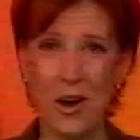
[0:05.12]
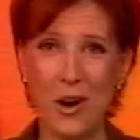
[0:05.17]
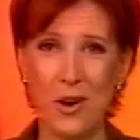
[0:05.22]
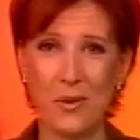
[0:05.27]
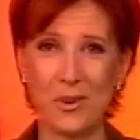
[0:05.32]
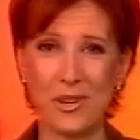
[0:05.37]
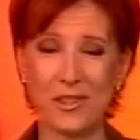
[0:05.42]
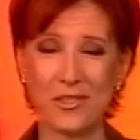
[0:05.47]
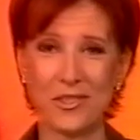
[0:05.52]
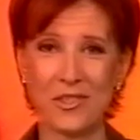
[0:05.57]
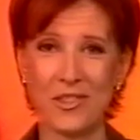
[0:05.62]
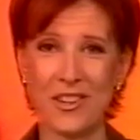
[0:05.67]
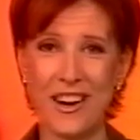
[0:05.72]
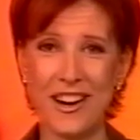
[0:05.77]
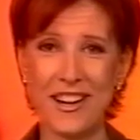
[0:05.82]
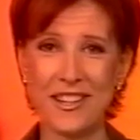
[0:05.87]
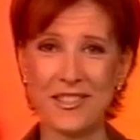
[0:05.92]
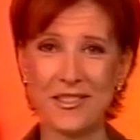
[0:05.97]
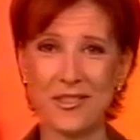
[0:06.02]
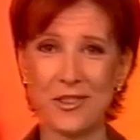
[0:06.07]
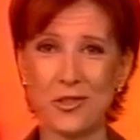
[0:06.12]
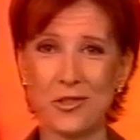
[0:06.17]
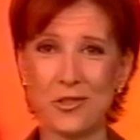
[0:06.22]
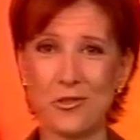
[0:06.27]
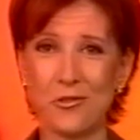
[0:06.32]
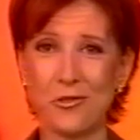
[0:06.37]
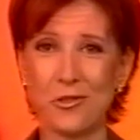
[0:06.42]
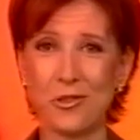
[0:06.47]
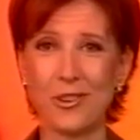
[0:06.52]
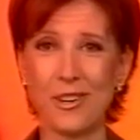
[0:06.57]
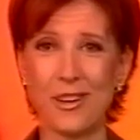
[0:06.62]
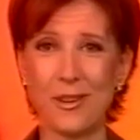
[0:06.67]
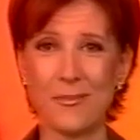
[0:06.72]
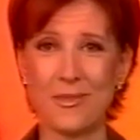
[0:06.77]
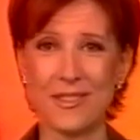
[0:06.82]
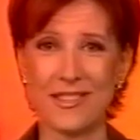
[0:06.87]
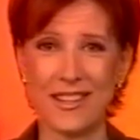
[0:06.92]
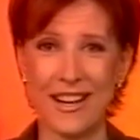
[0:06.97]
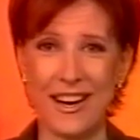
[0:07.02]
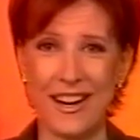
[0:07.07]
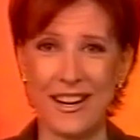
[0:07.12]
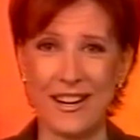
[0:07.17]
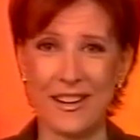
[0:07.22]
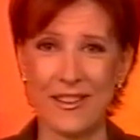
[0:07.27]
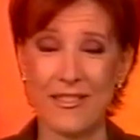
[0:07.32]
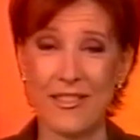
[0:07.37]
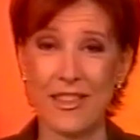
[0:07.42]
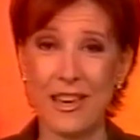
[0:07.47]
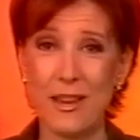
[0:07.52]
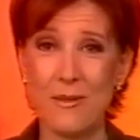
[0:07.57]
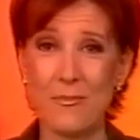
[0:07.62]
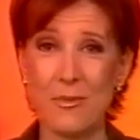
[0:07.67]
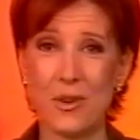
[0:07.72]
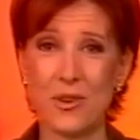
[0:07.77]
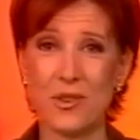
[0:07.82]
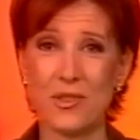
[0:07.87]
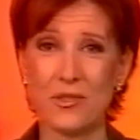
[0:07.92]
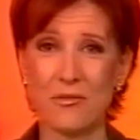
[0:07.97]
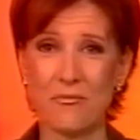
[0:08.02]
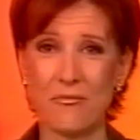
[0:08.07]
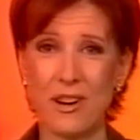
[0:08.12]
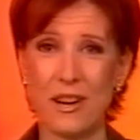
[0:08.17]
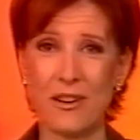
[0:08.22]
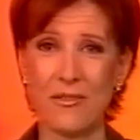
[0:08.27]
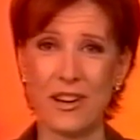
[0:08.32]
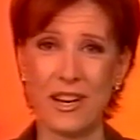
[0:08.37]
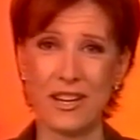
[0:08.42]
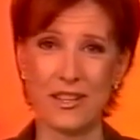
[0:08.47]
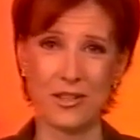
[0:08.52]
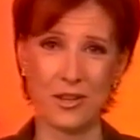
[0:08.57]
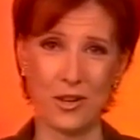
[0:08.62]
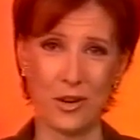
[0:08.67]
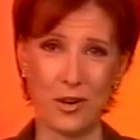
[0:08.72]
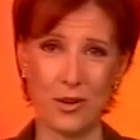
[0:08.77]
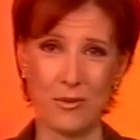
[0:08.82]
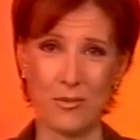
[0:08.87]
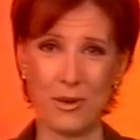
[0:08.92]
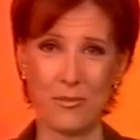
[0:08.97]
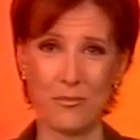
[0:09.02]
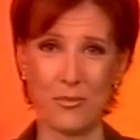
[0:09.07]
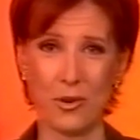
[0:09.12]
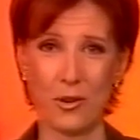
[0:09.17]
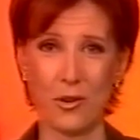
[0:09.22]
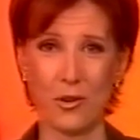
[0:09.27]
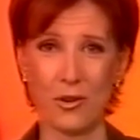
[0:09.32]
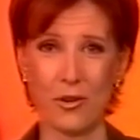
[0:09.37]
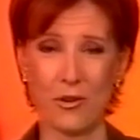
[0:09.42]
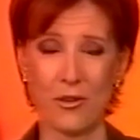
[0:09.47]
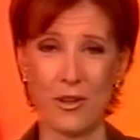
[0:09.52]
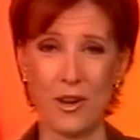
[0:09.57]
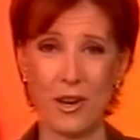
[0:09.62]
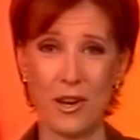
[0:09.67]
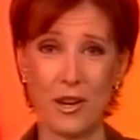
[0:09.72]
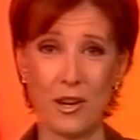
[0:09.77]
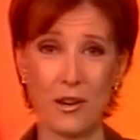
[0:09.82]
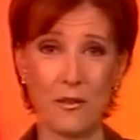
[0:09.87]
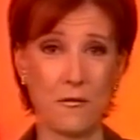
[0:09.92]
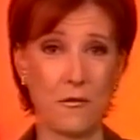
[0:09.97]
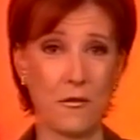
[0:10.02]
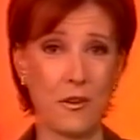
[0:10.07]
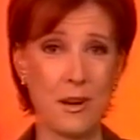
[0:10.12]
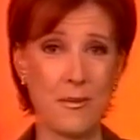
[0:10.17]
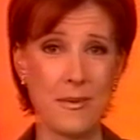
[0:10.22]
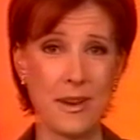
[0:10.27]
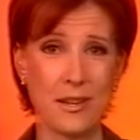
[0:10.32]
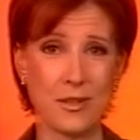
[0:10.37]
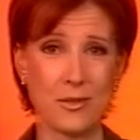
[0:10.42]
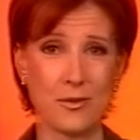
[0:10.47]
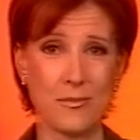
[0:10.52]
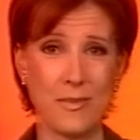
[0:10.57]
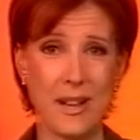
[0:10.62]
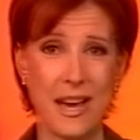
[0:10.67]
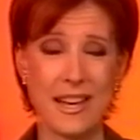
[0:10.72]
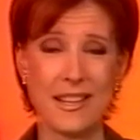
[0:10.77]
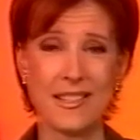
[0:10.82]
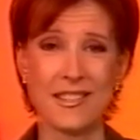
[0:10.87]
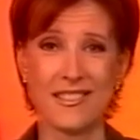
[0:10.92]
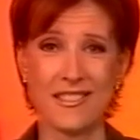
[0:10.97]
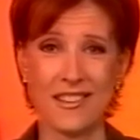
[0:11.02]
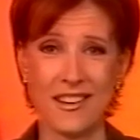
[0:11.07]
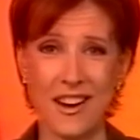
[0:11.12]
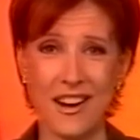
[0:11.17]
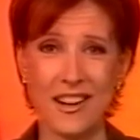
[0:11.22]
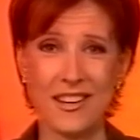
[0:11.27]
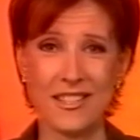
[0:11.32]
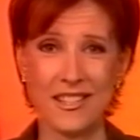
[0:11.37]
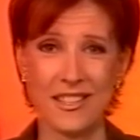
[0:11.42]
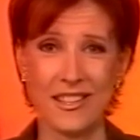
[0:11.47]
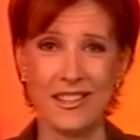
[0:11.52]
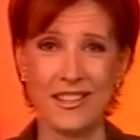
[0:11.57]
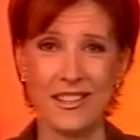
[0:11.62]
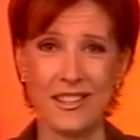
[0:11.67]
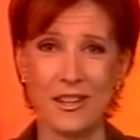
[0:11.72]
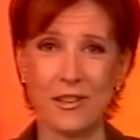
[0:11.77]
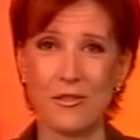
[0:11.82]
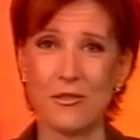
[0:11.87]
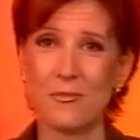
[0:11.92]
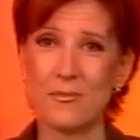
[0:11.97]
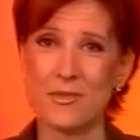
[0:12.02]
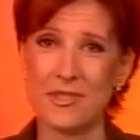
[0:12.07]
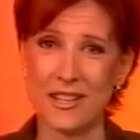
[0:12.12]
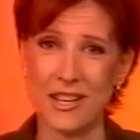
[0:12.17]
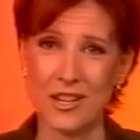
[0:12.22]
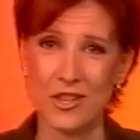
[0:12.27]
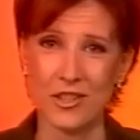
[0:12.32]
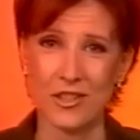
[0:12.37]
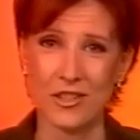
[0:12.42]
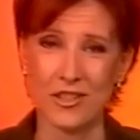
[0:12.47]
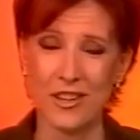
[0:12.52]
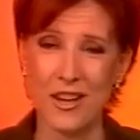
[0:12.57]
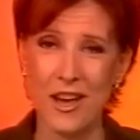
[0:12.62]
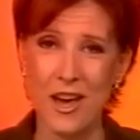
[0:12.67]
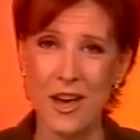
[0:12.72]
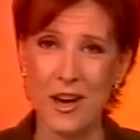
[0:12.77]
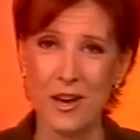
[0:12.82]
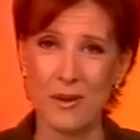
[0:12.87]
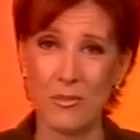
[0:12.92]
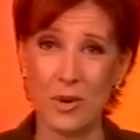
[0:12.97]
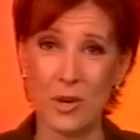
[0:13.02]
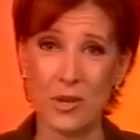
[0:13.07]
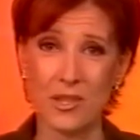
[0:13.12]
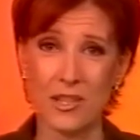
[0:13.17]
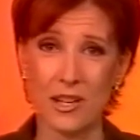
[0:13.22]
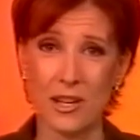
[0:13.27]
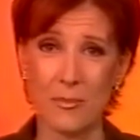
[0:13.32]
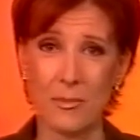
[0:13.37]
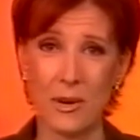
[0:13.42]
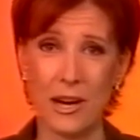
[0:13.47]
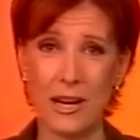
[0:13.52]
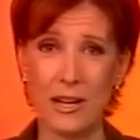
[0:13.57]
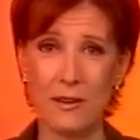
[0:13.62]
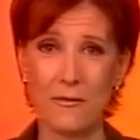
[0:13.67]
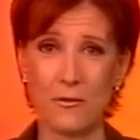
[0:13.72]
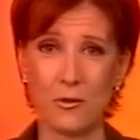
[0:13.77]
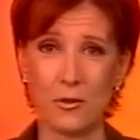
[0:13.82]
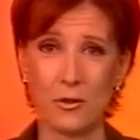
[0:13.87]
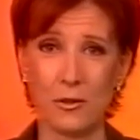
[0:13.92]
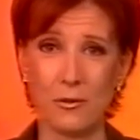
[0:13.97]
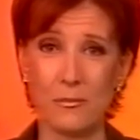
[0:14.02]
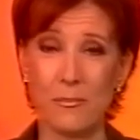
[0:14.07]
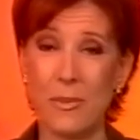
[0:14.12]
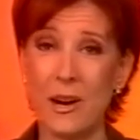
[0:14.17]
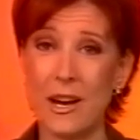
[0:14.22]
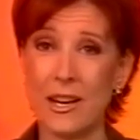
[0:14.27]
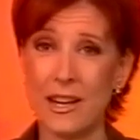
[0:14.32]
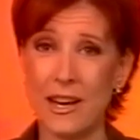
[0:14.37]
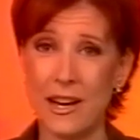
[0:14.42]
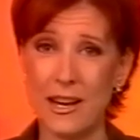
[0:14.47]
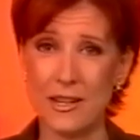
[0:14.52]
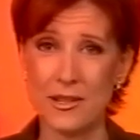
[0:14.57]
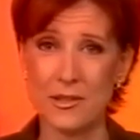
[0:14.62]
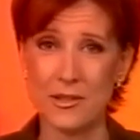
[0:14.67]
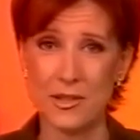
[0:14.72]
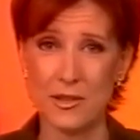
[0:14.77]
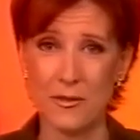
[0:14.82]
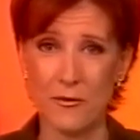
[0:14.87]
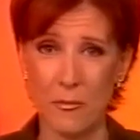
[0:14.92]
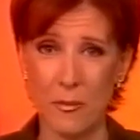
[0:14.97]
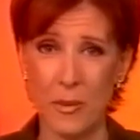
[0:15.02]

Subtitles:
Well, tonight, the truly bizarre, the most renovated home in Perth, a Fremantle man's 19-year obsession, mostly paid for by cartons of